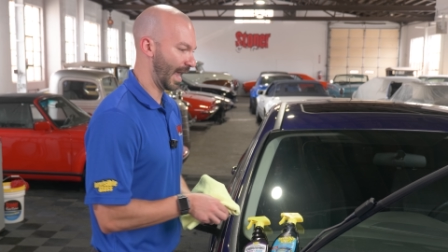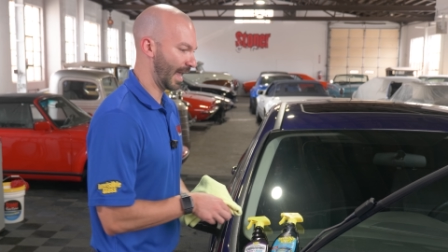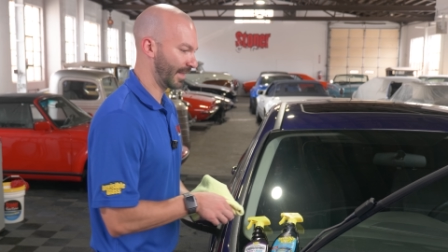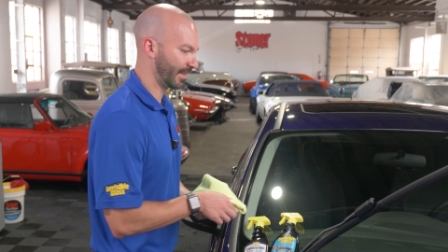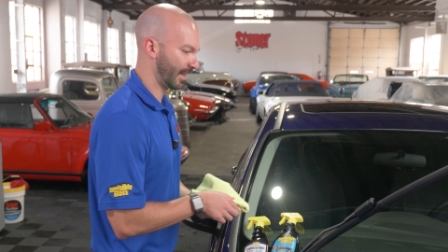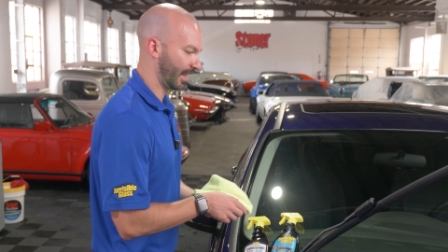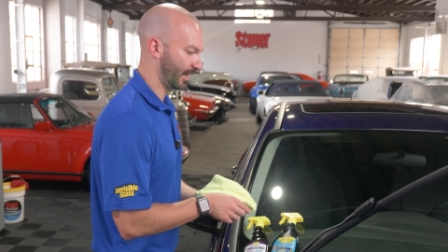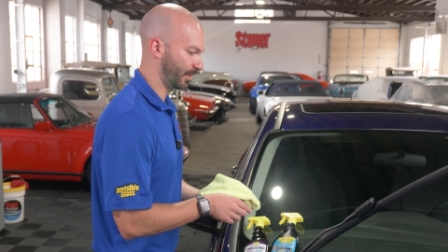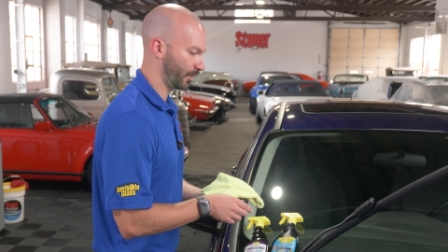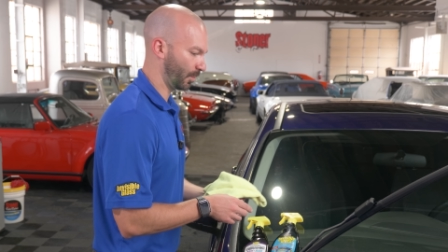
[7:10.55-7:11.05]

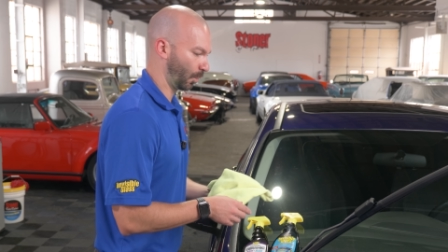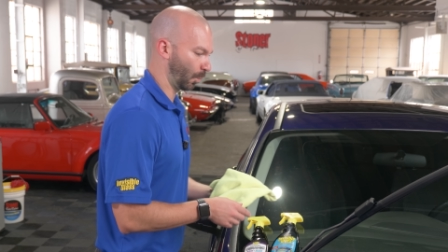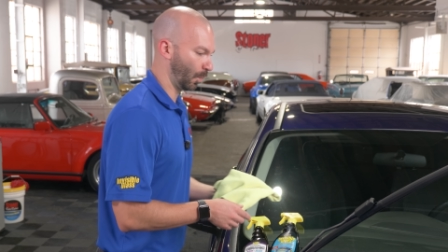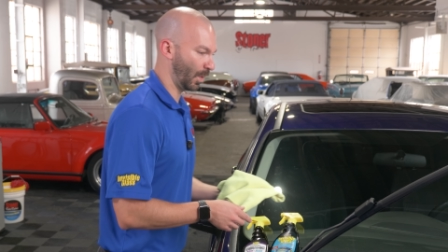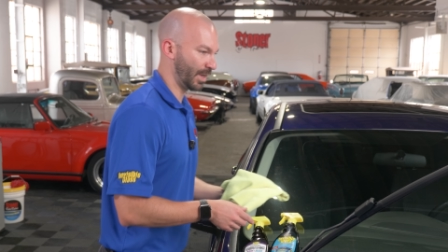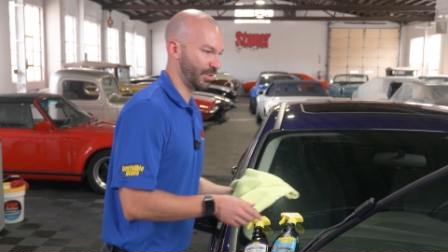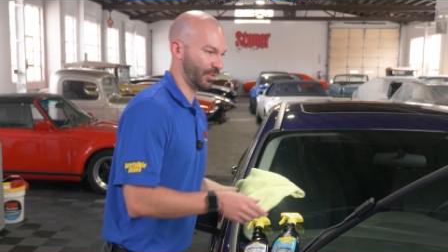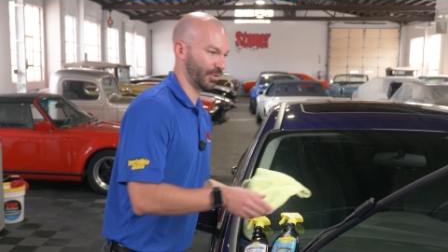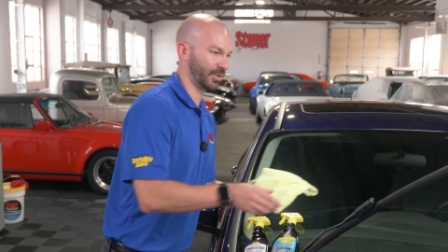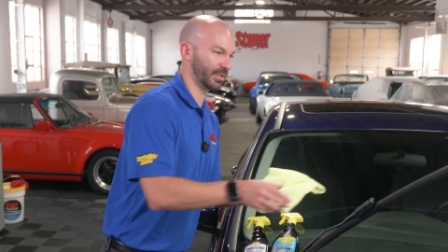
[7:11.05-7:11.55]
and then
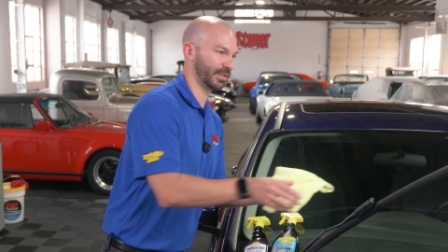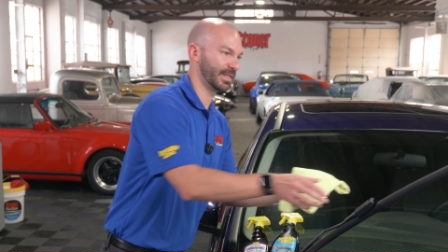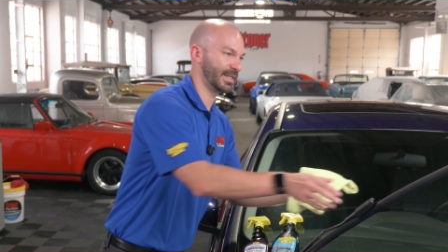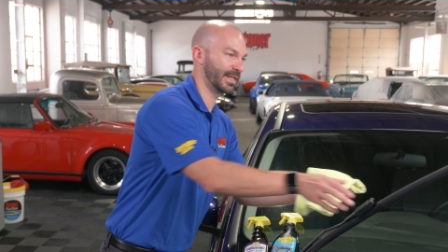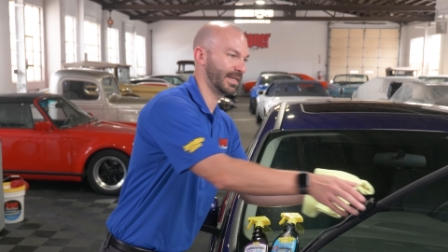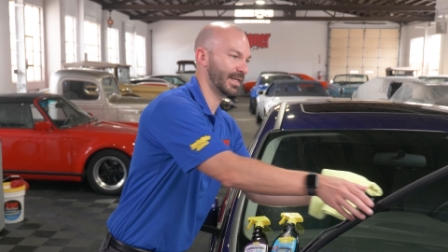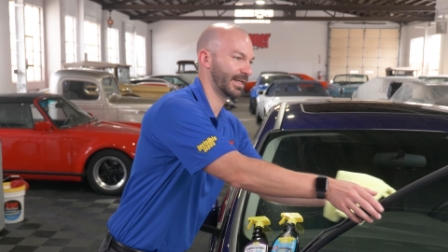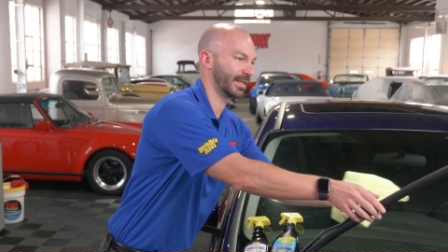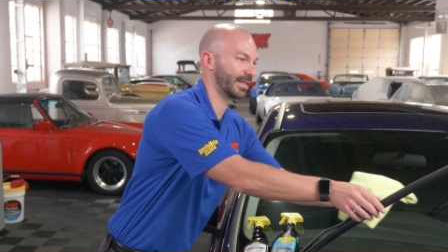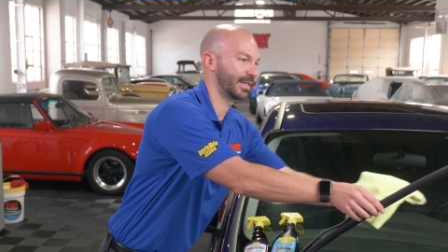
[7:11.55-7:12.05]
when you're
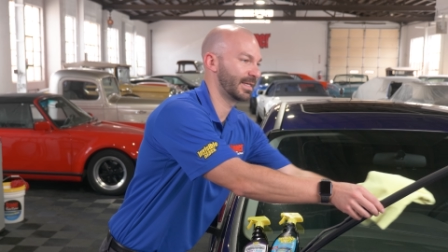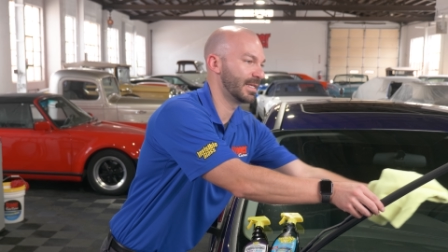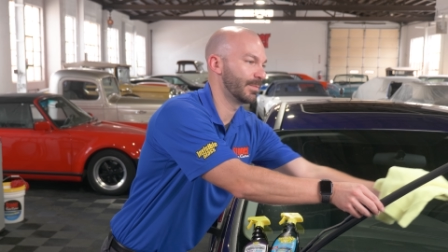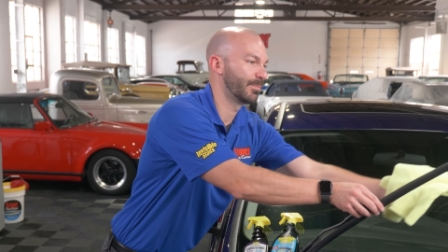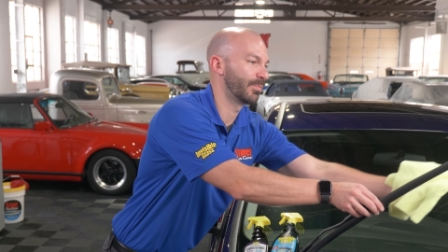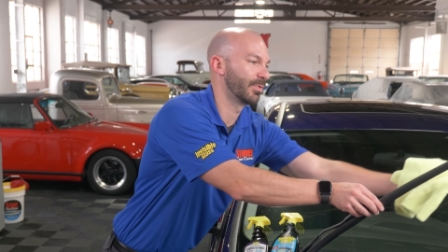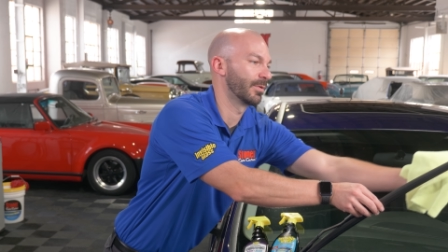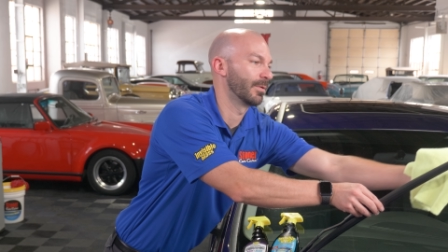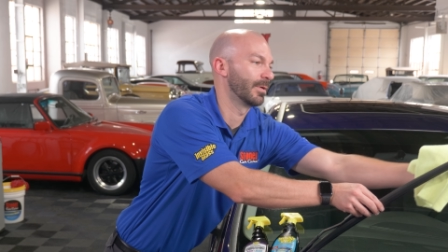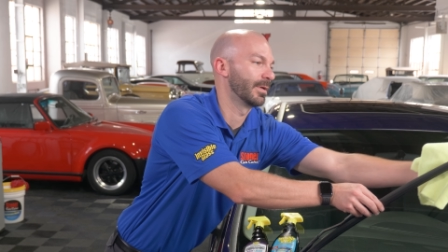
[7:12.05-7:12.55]
cleaning it,
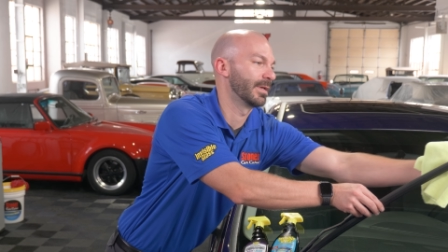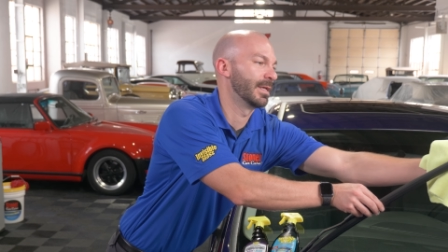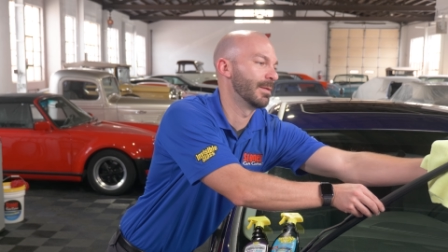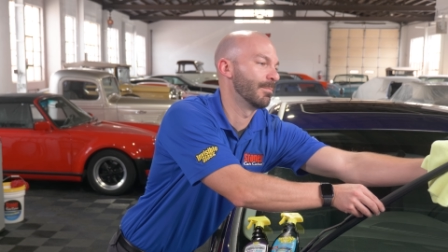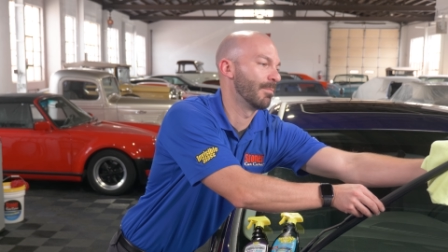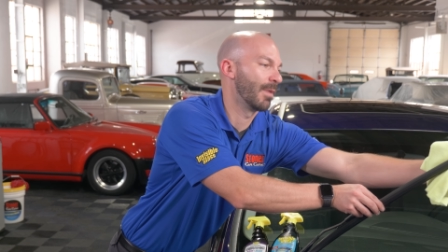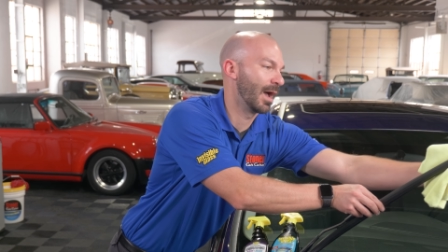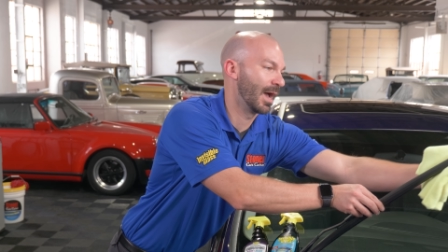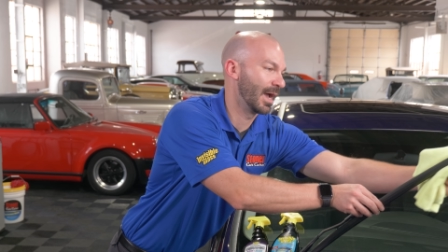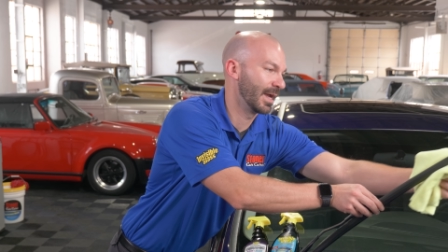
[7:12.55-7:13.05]
keep
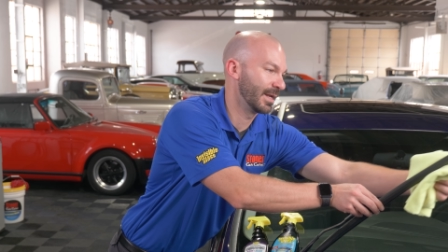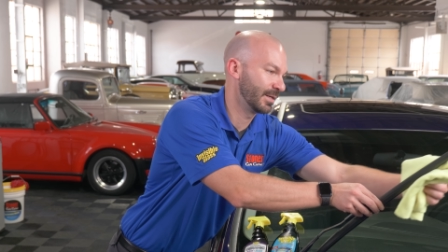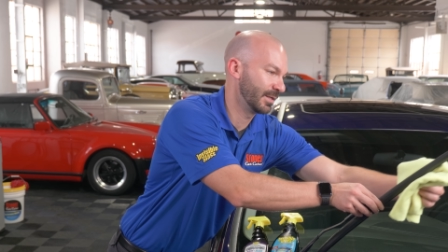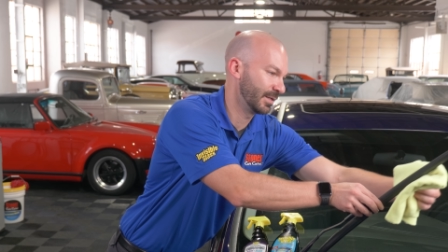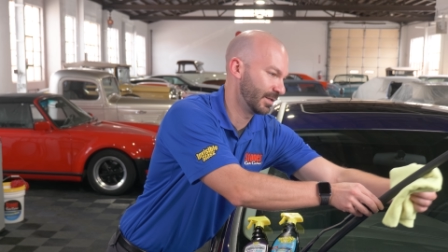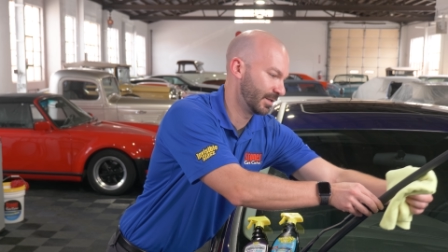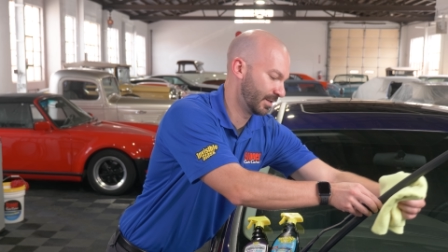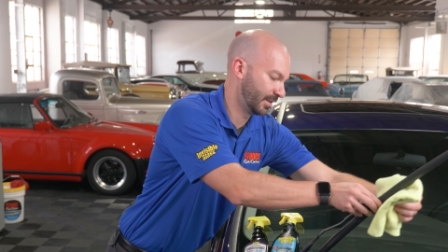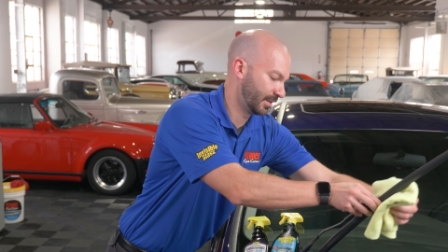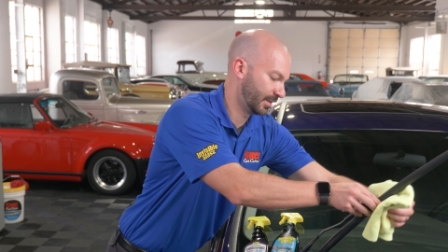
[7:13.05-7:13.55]
in mind